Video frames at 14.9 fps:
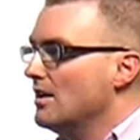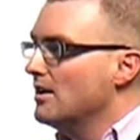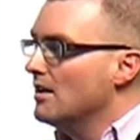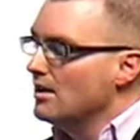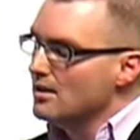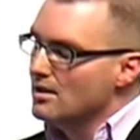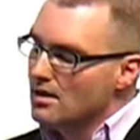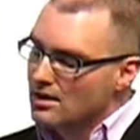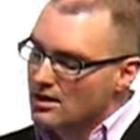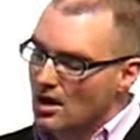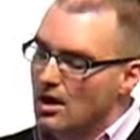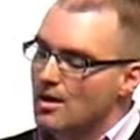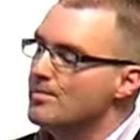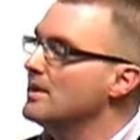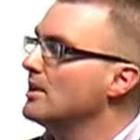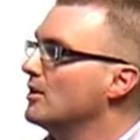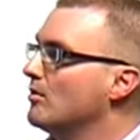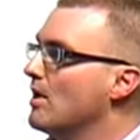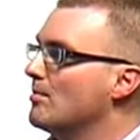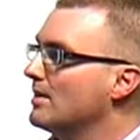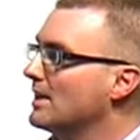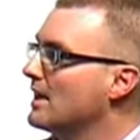Not copy it or
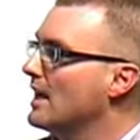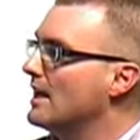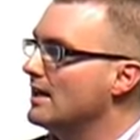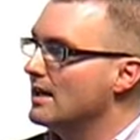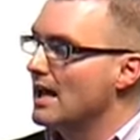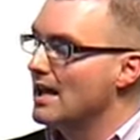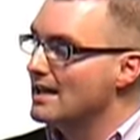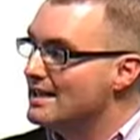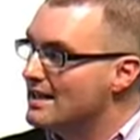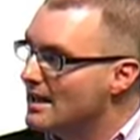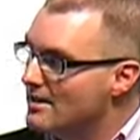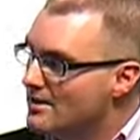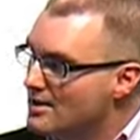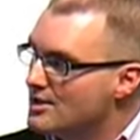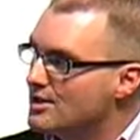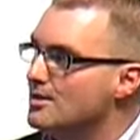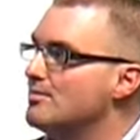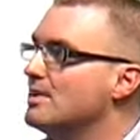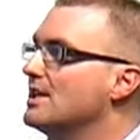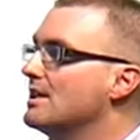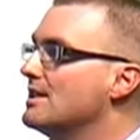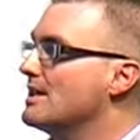replicate it, and again, this could
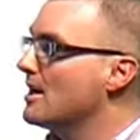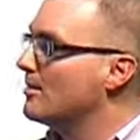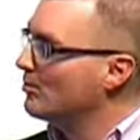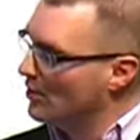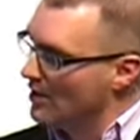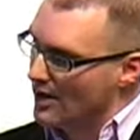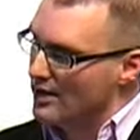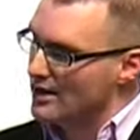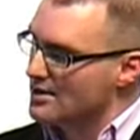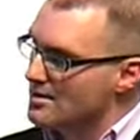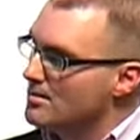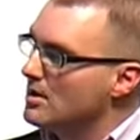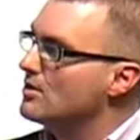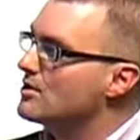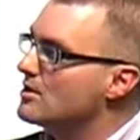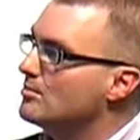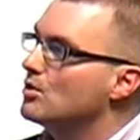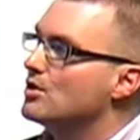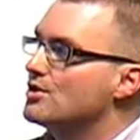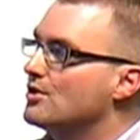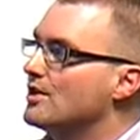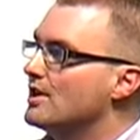be contemporary as opposed to
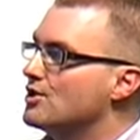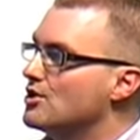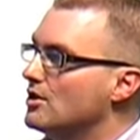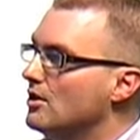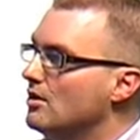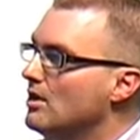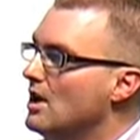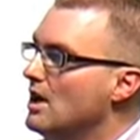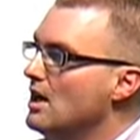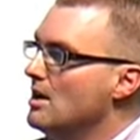more traditional,